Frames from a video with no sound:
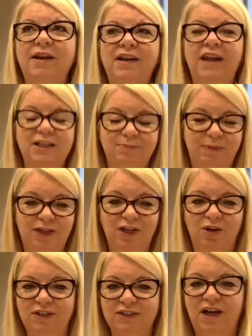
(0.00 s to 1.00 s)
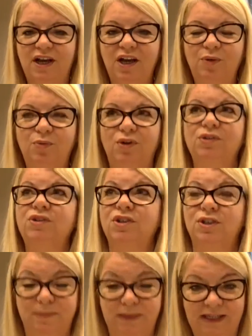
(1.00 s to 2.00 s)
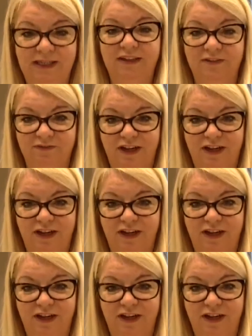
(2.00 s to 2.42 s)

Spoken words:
next big goal is I want to speak